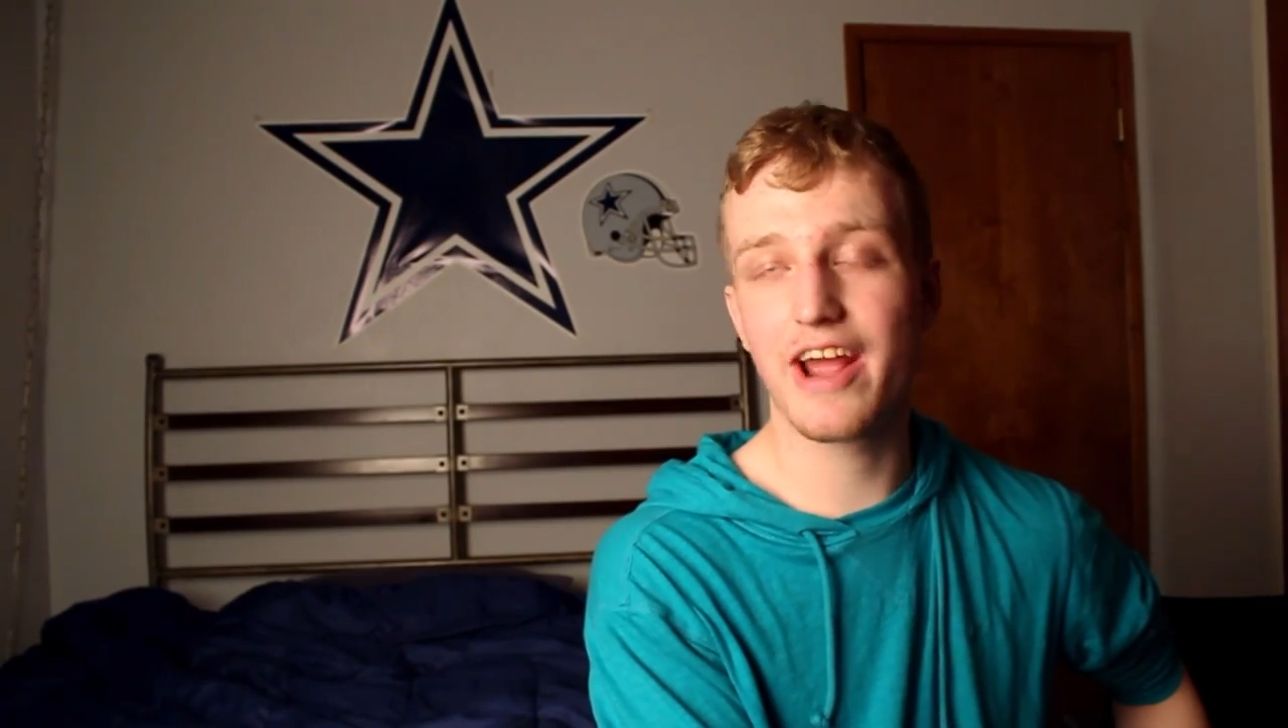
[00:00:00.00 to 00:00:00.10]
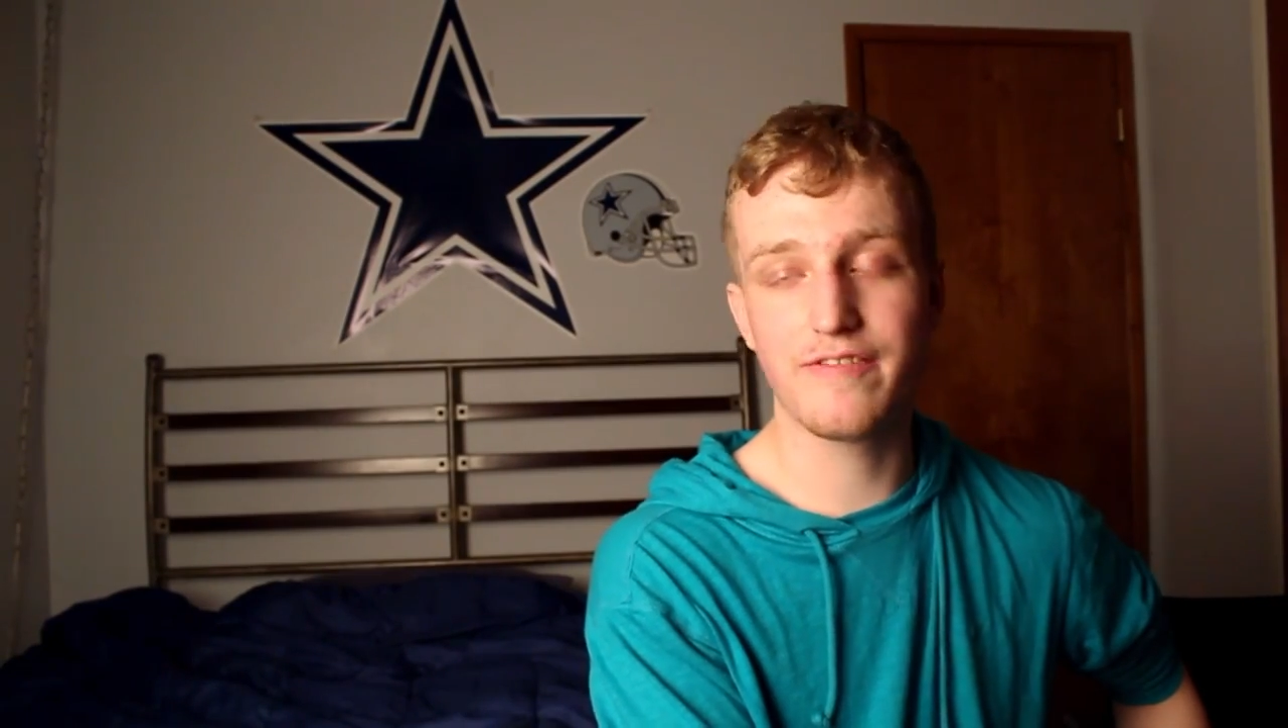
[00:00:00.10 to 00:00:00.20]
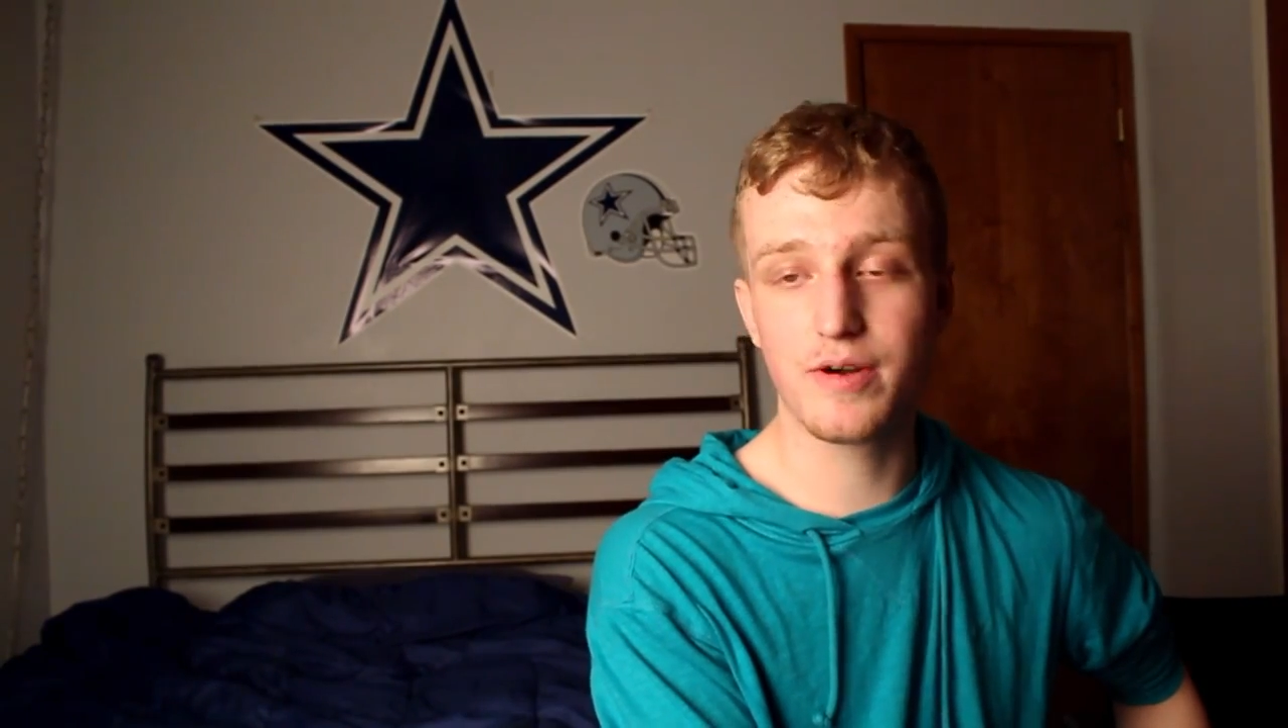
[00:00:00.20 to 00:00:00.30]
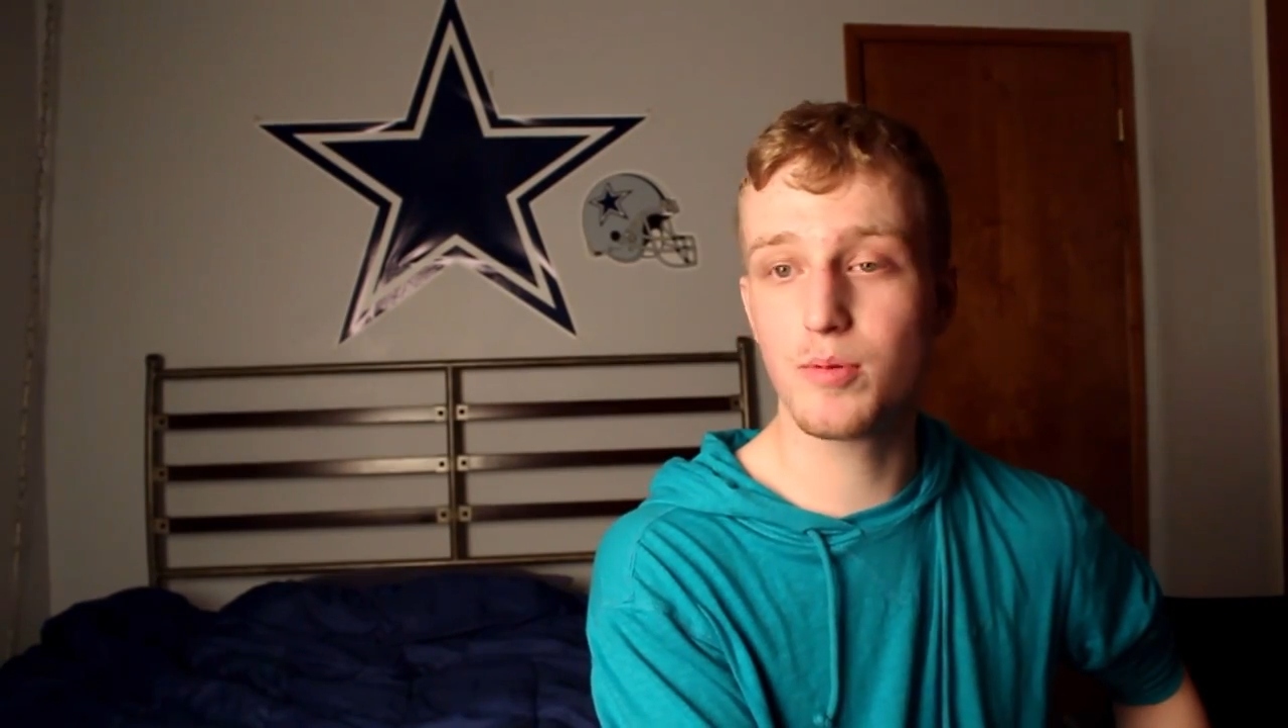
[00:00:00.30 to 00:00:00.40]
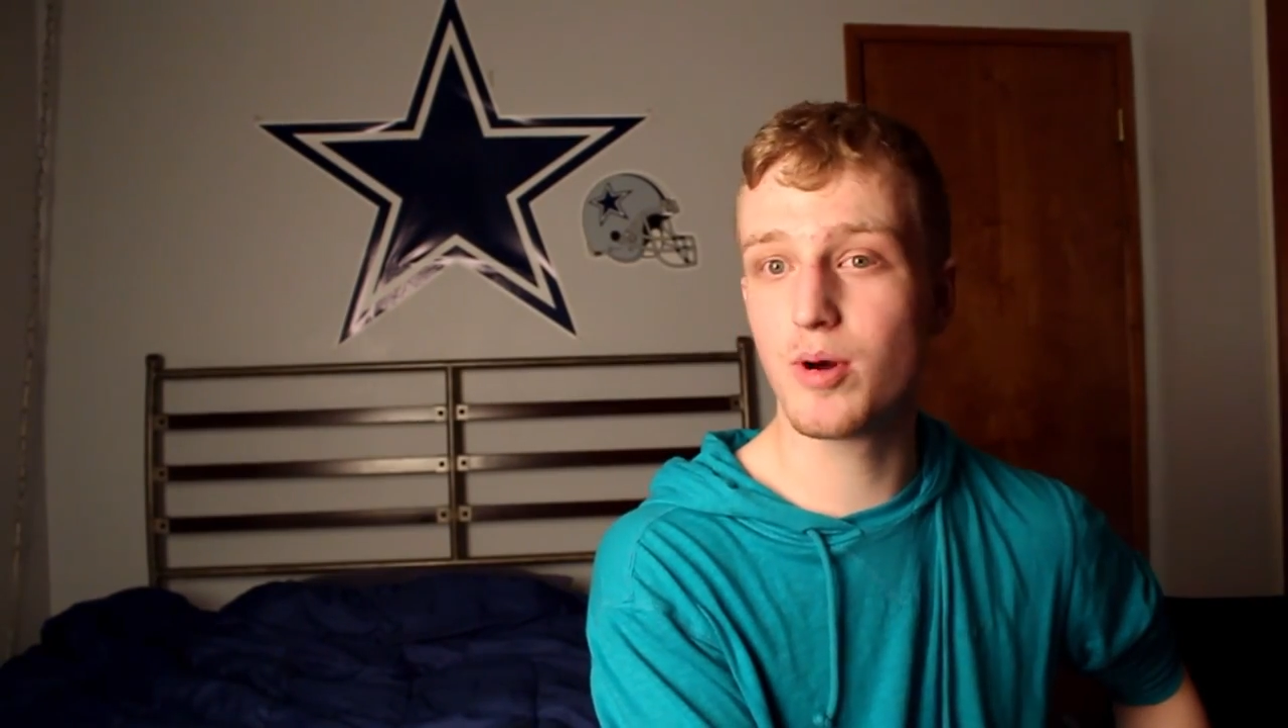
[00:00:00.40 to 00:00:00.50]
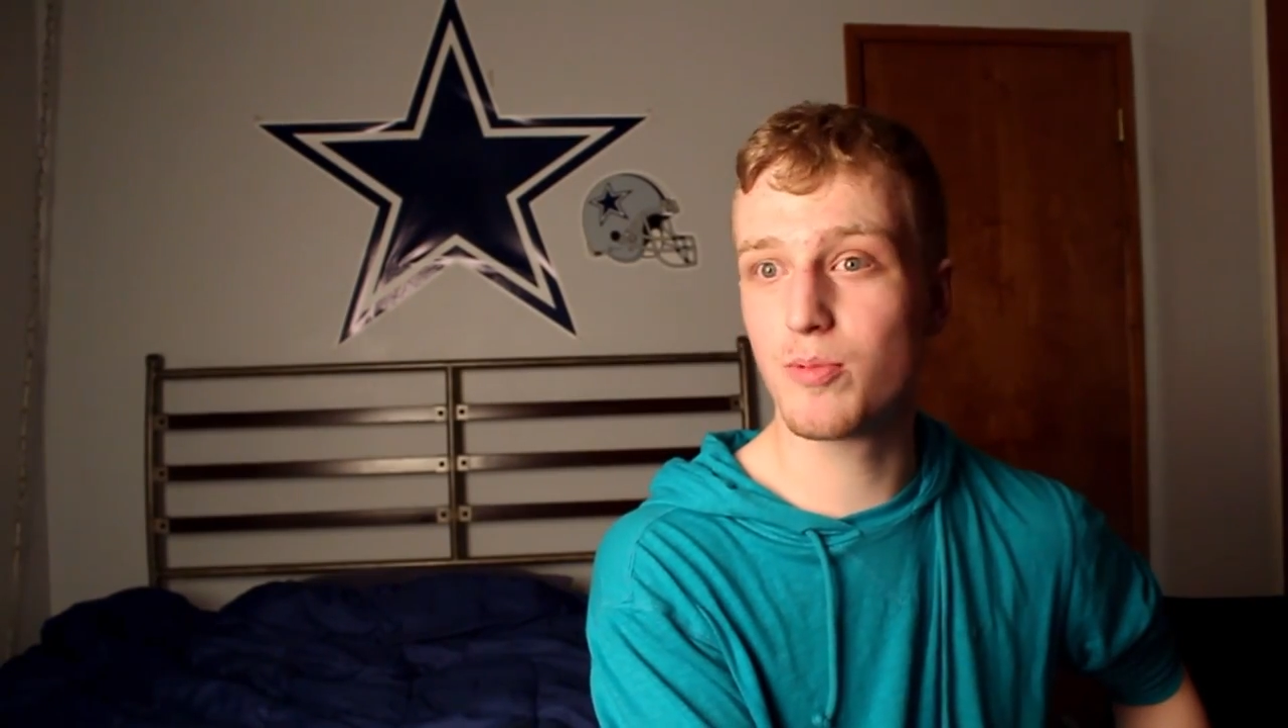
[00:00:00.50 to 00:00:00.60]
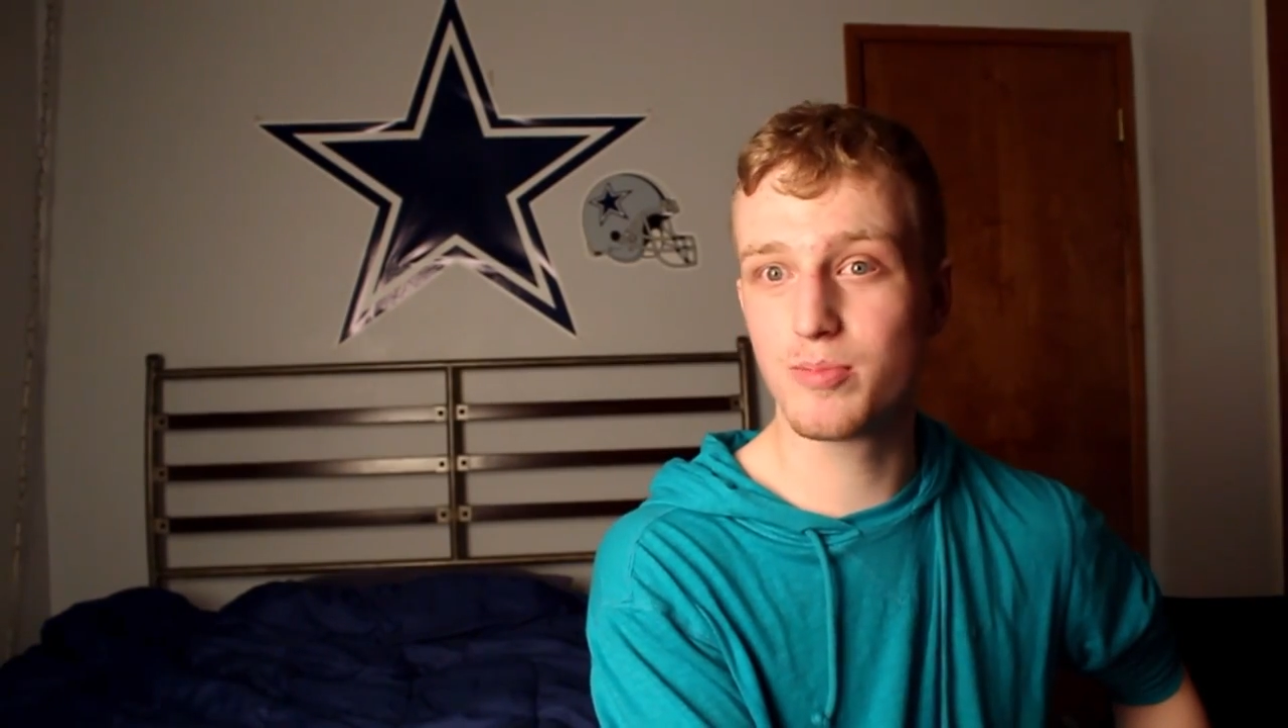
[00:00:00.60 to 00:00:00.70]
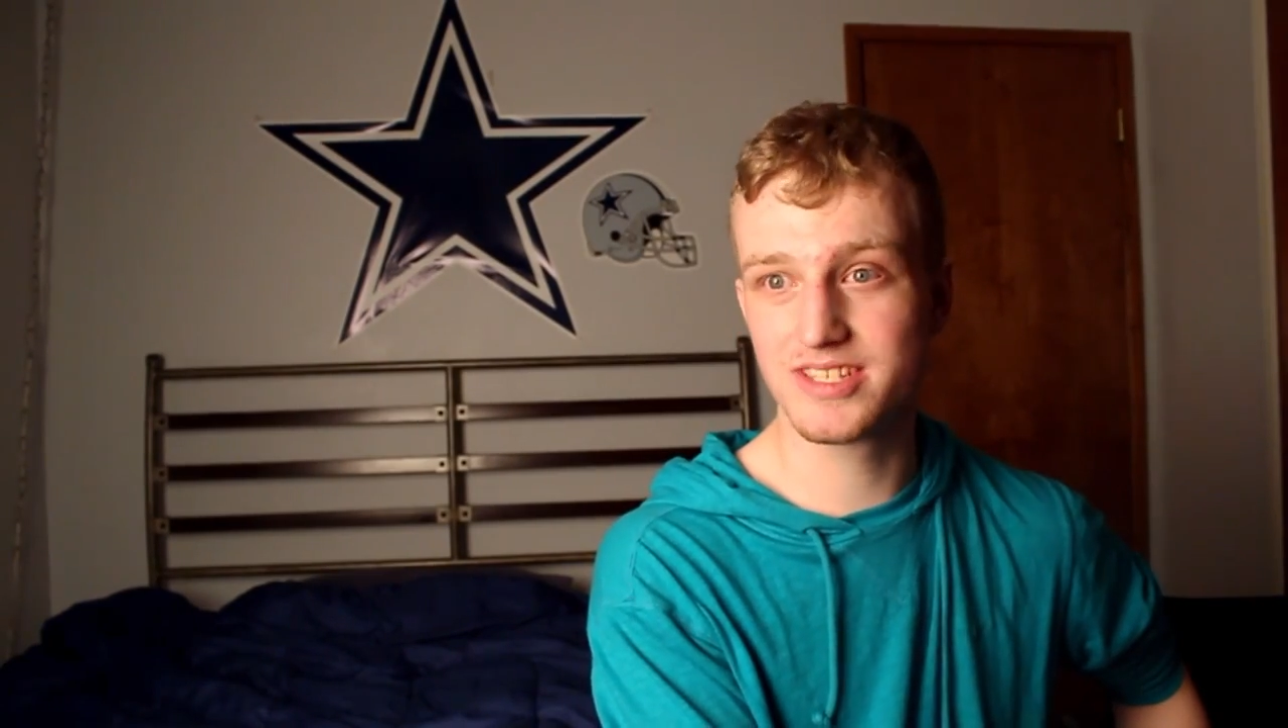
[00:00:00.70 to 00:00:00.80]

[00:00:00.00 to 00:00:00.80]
everyone